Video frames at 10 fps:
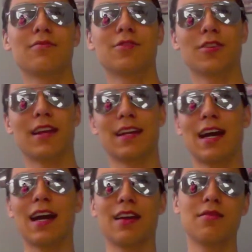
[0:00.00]
Should I
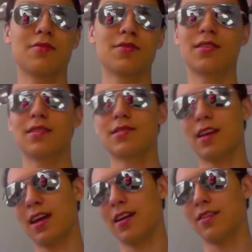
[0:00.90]
die? Should I
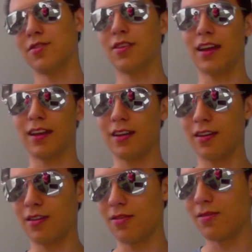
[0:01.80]
stay? Should I
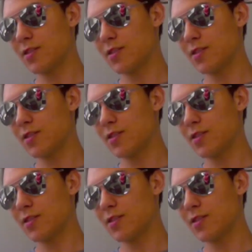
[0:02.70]
go?